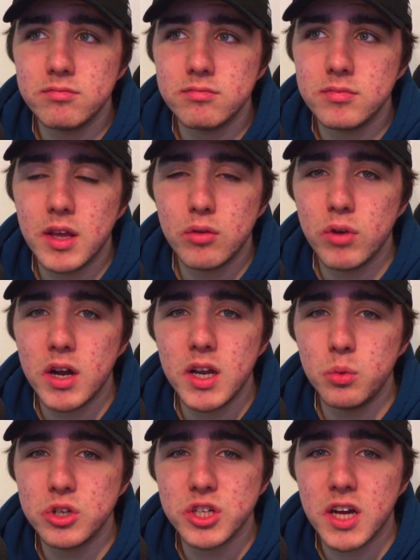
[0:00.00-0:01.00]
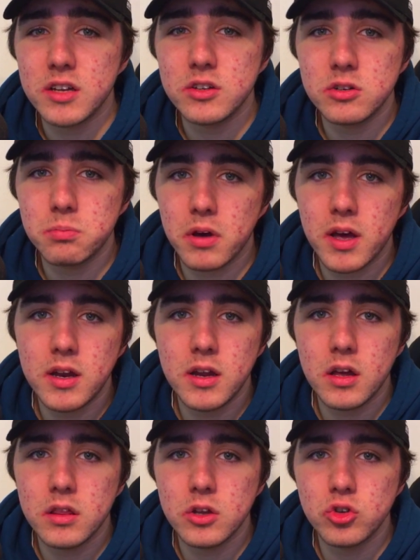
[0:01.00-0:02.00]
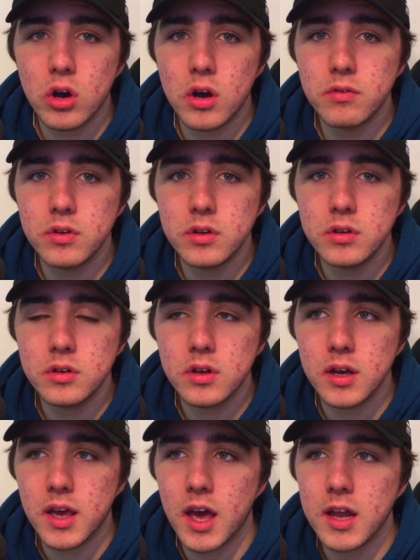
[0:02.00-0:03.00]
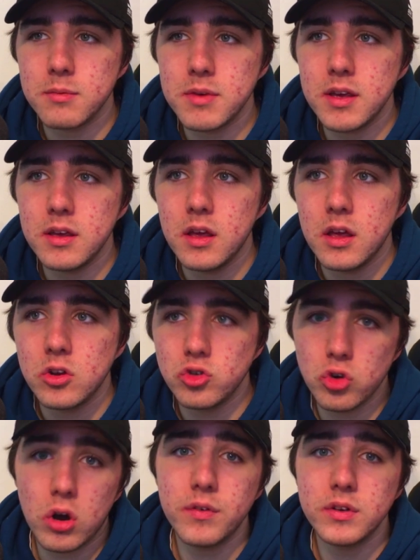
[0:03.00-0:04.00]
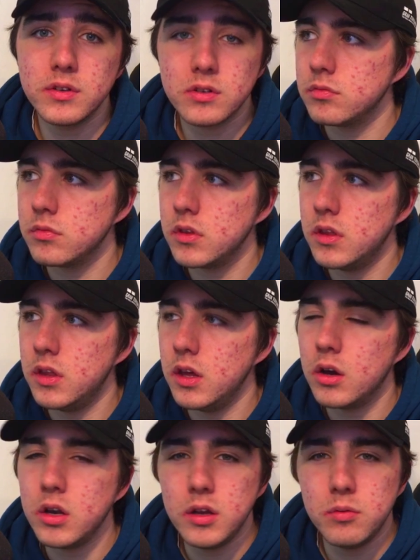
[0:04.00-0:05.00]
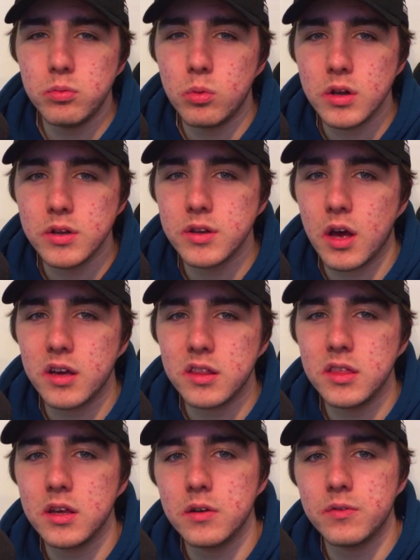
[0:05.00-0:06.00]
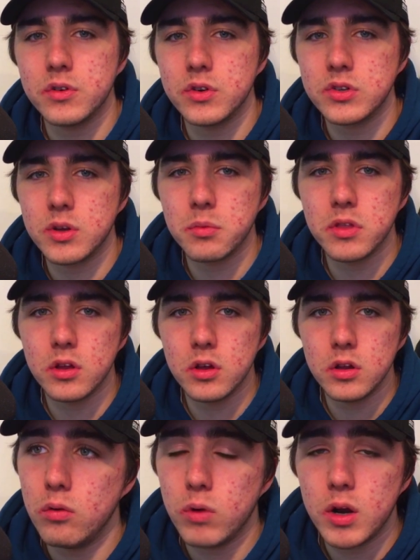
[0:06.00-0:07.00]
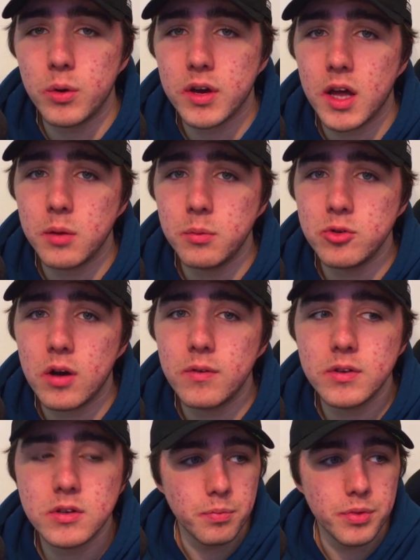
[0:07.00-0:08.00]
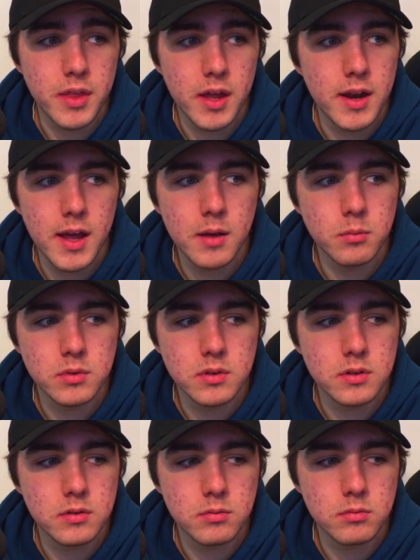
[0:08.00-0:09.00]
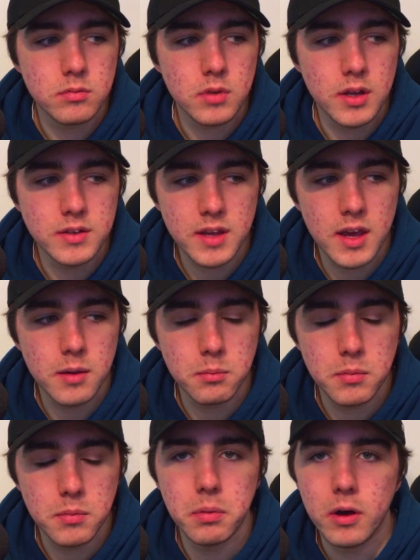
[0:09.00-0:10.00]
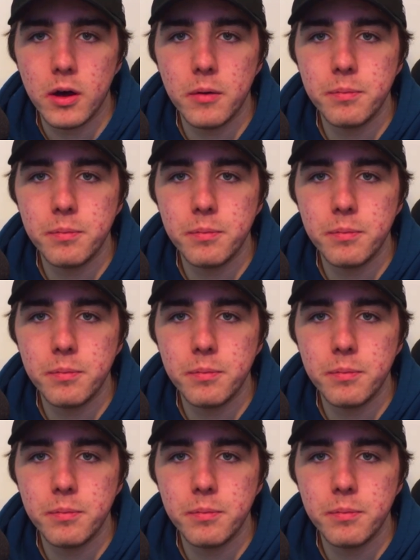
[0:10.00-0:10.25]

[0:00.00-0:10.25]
were challenged by any other driver academy drivers. The only ones that I can think of are some of the Renault academy drivers. Their names escape me, but